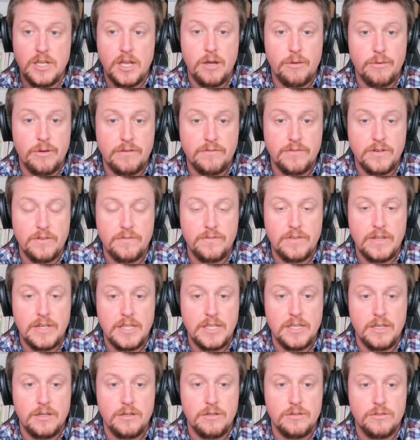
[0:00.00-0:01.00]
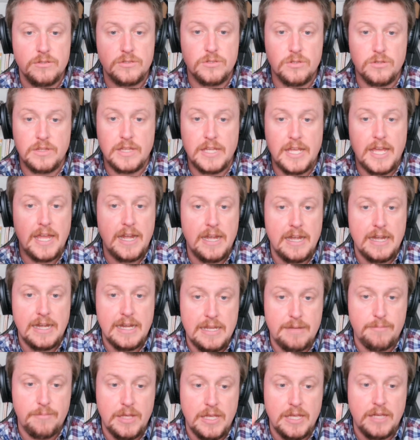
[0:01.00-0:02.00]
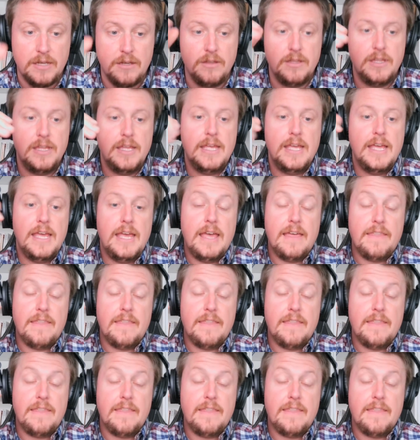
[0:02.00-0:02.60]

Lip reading: or they saw one of our videos, or they got an email.